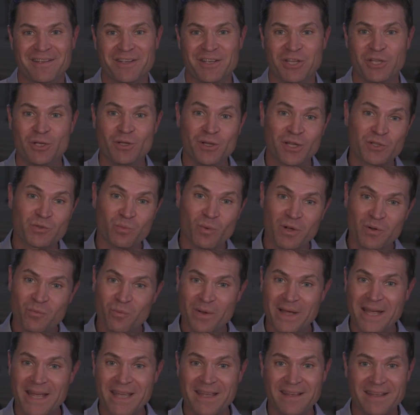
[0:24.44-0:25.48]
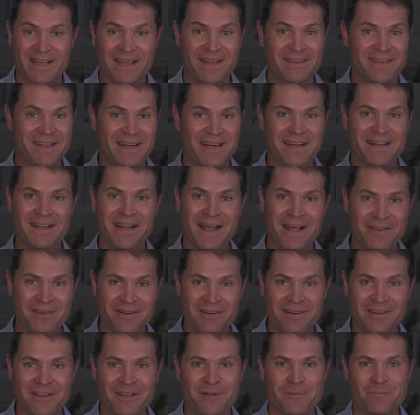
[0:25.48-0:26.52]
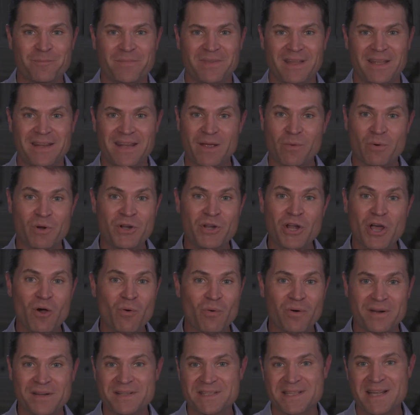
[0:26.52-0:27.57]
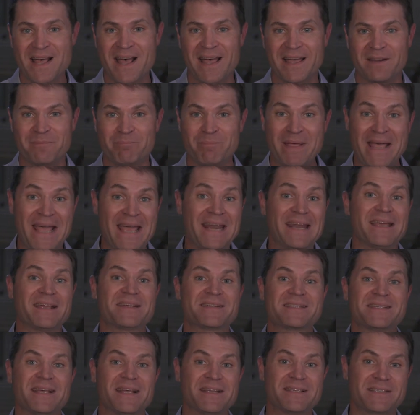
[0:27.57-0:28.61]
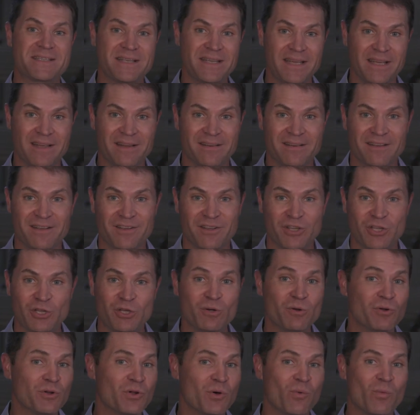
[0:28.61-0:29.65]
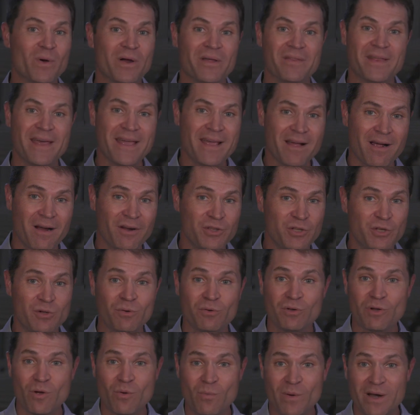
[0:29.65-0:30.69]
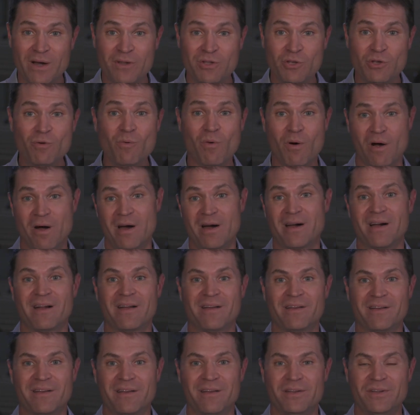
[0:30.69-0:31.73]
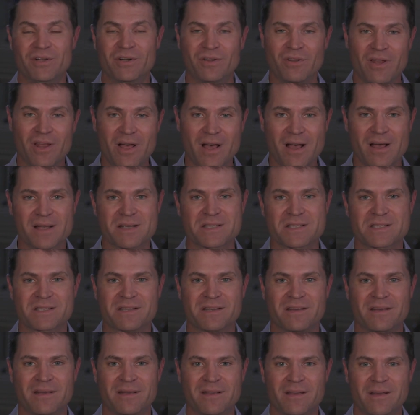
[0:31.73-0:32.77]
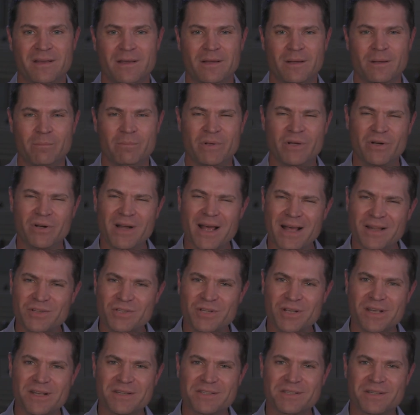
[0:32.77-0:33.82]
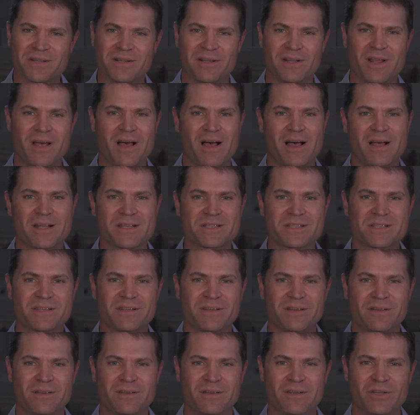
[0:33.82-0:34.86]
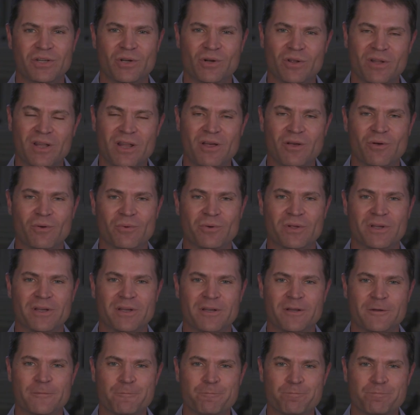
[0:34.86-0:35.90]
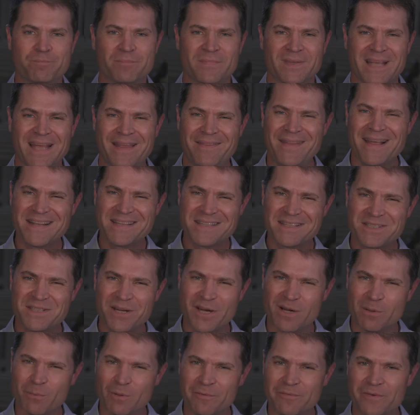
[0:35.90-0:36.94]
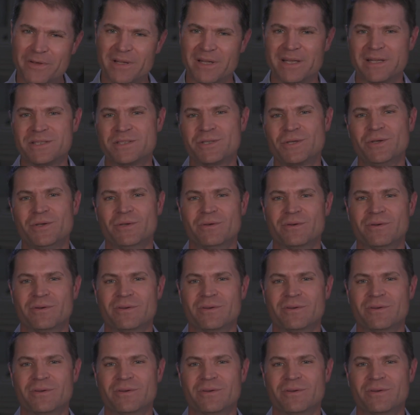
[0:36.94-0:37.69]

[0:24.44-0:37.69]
You looked one way and then another and they were nowhere in sight. Panic sets in. You don't know where they are, you don't know where you are. You're lost. But you're not just lost, you're alone. And that's a terrible feeling too.